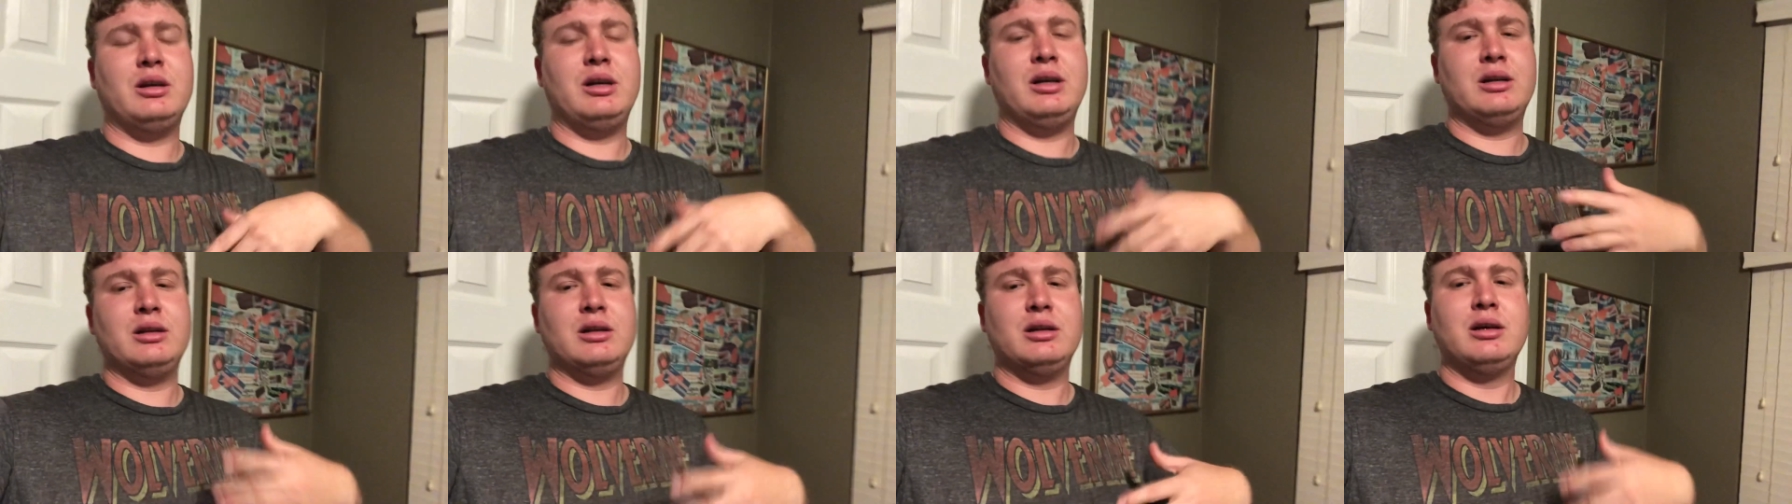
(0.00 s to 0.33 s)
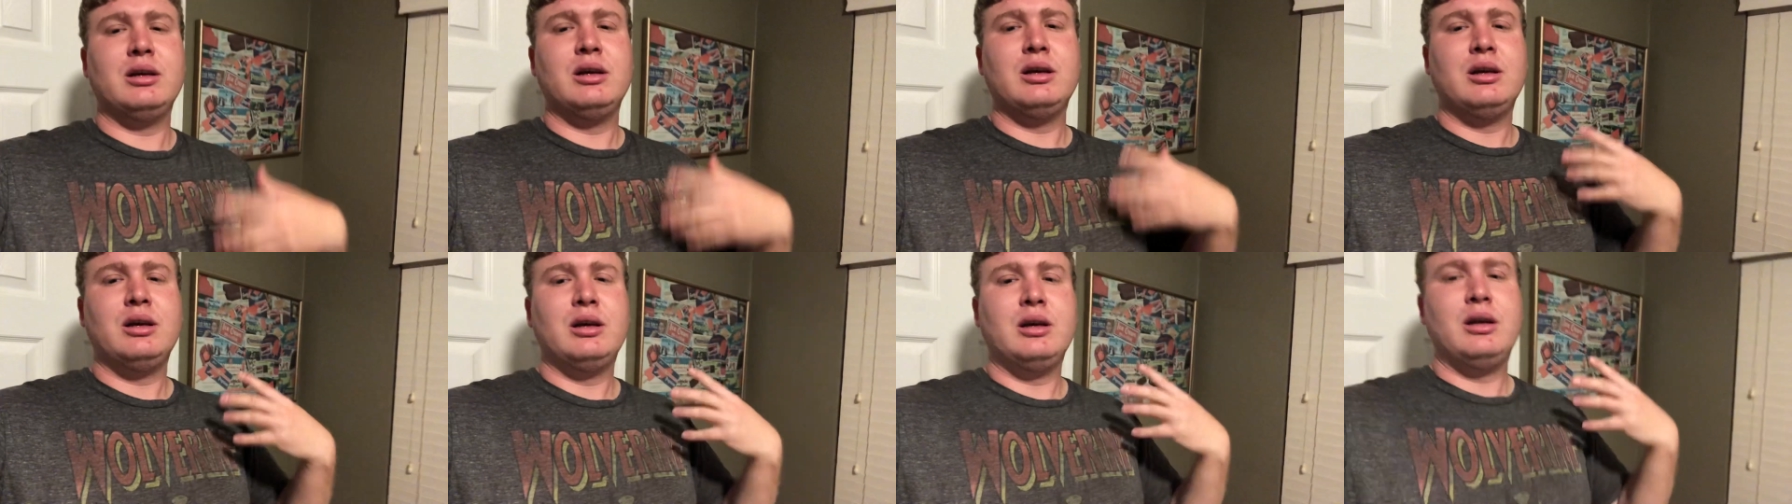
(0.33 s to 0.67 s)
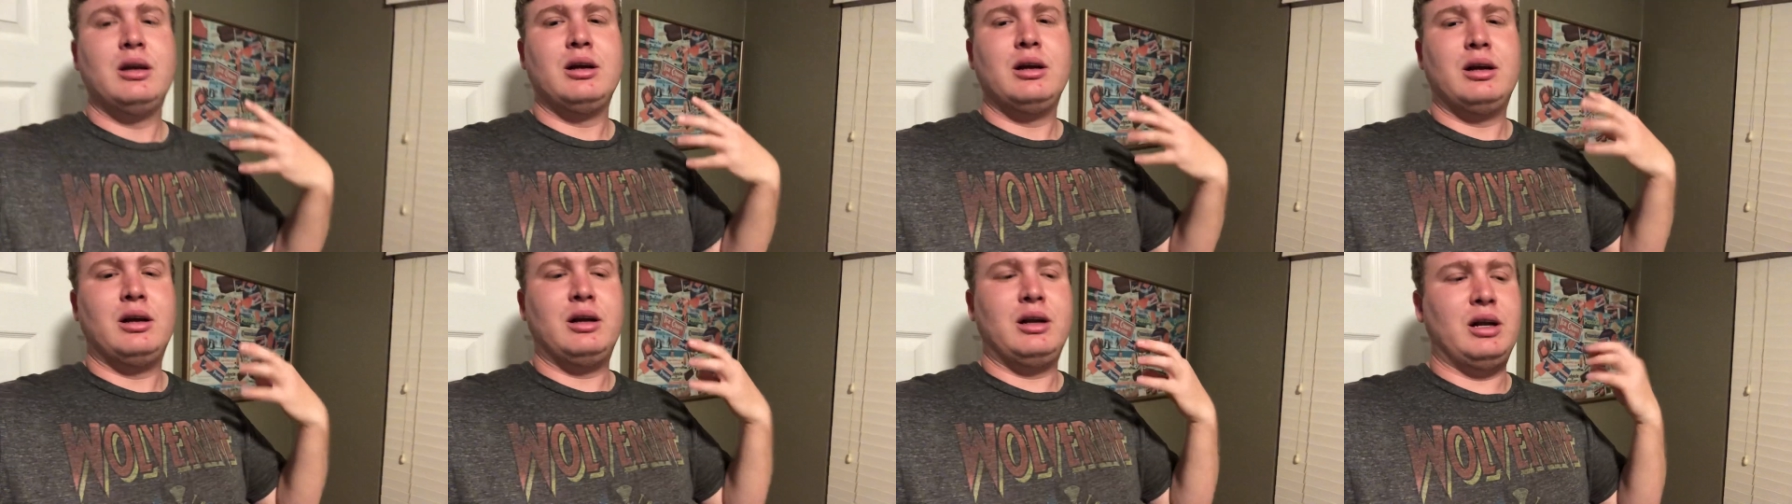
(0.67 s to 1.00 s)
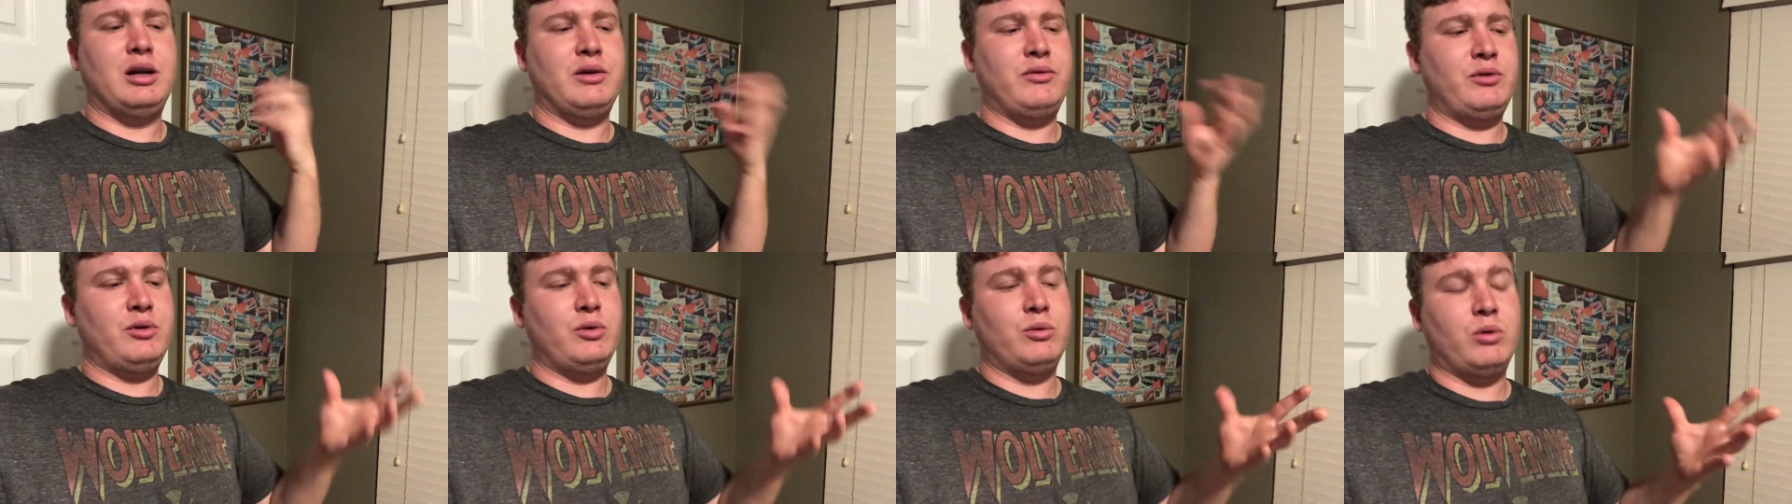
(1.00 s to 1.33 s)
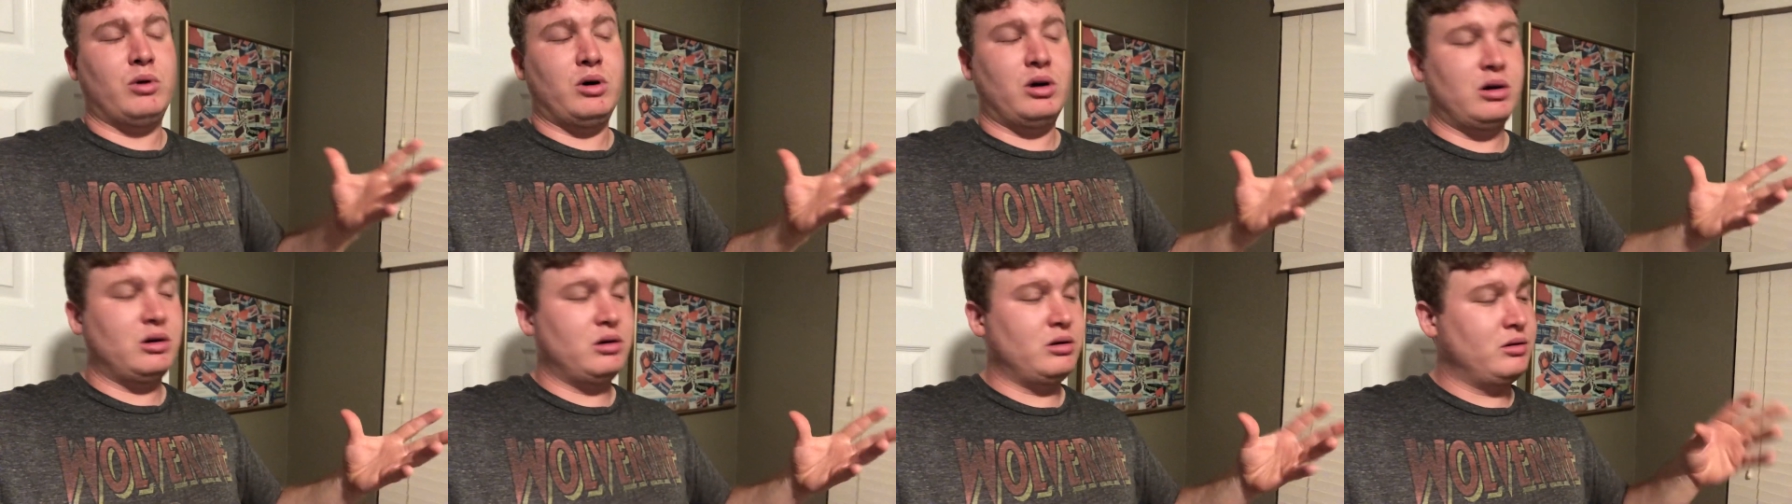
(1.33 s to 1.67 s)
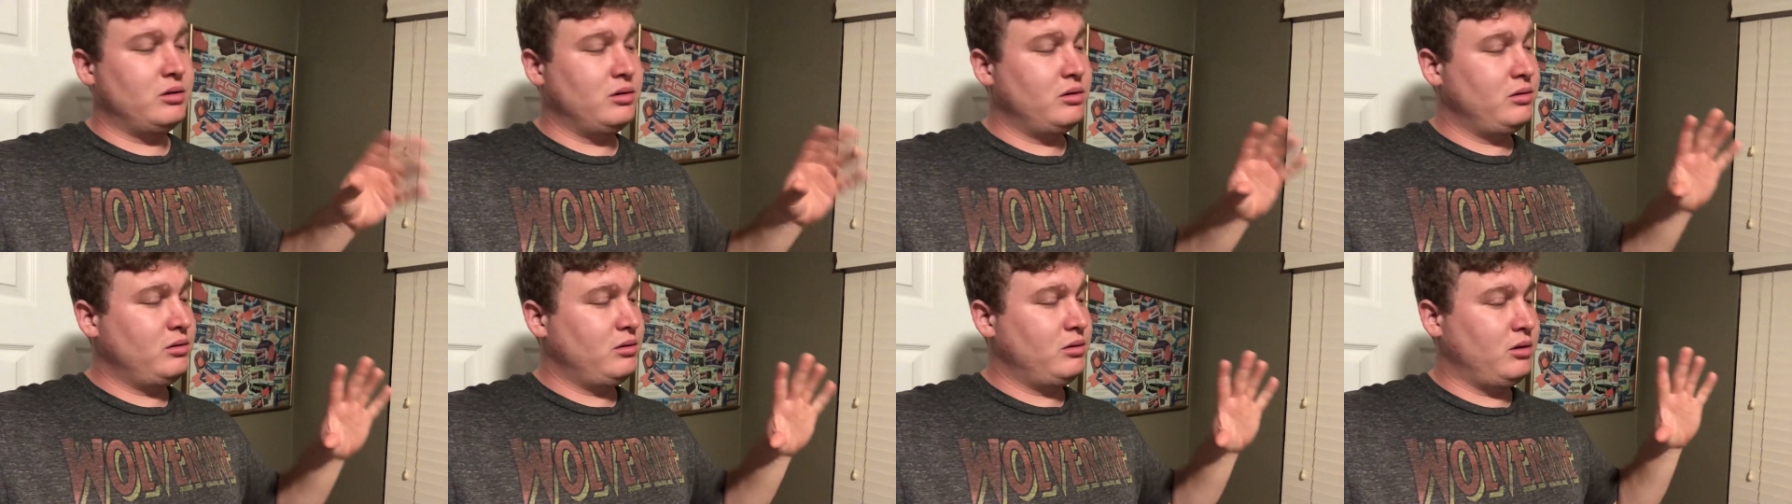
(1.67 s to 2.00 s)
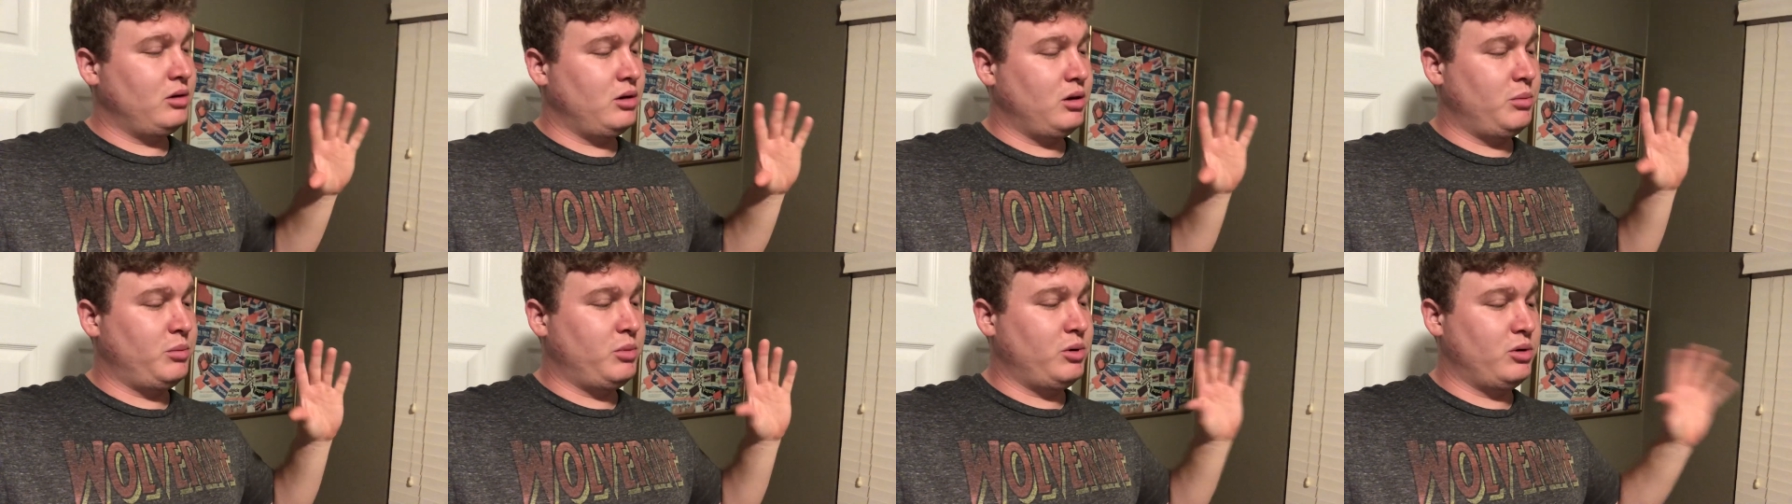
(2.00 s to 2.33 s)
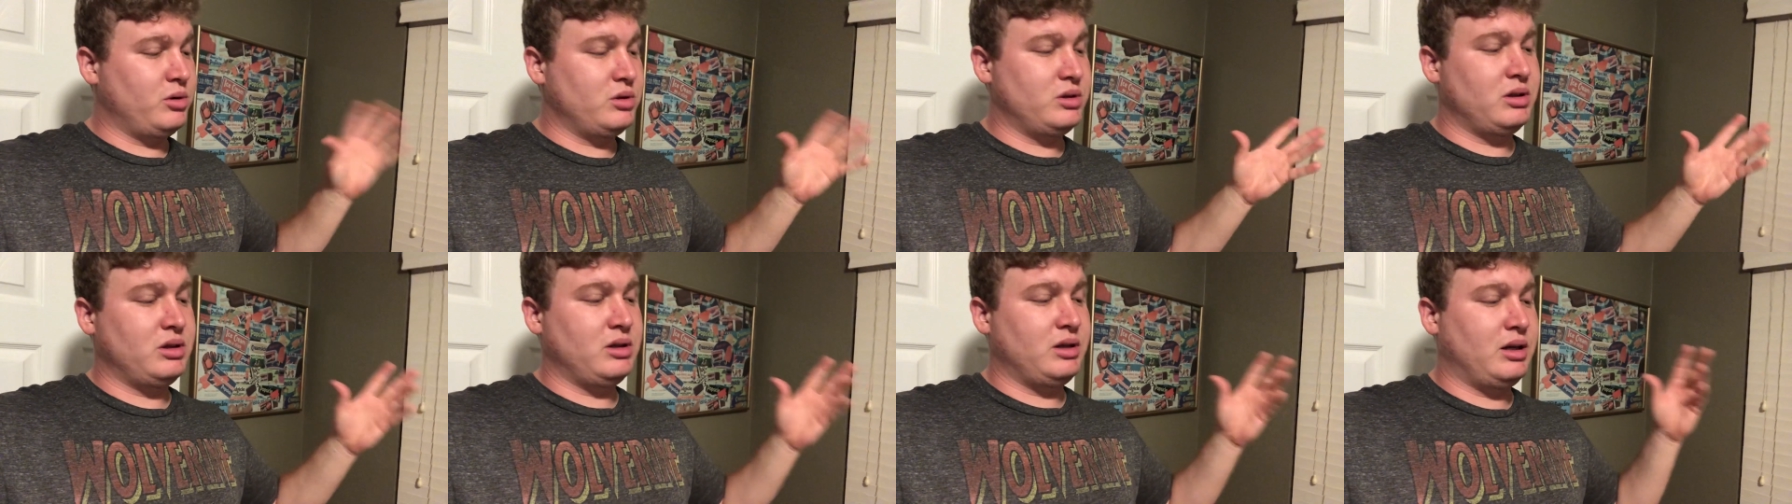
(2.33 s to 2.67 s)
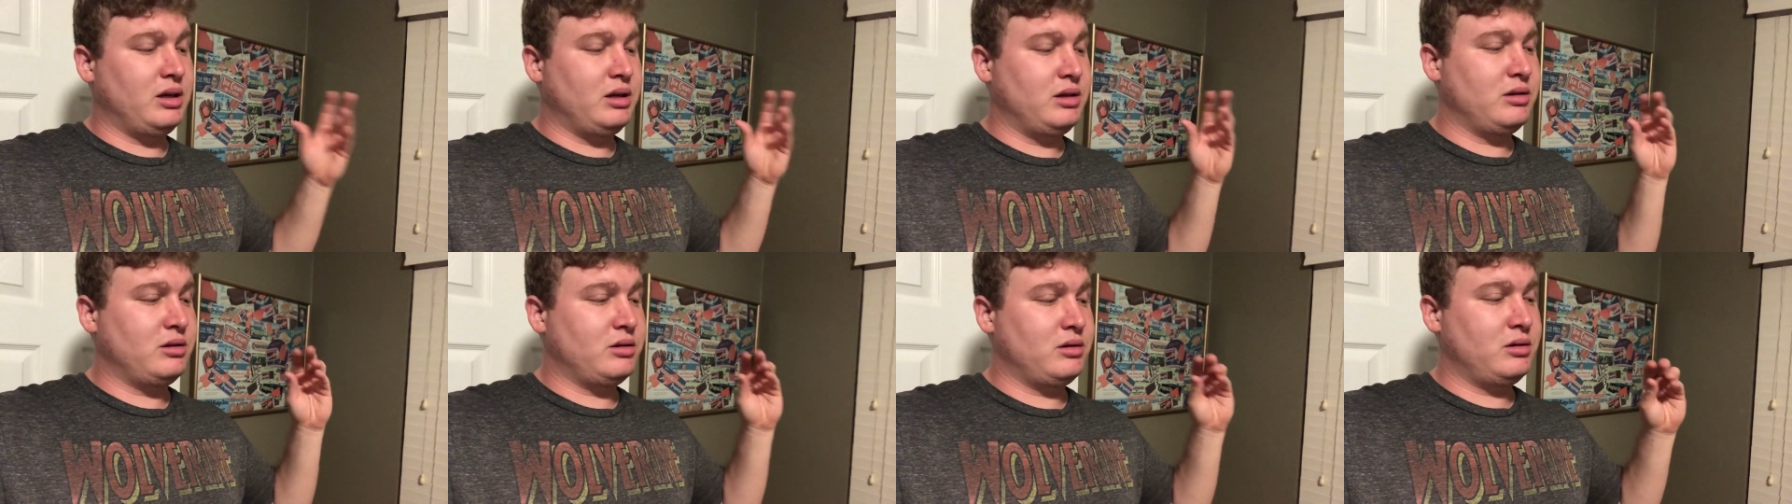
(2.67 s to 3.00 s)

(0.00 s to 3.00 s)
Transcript: And if you are a person that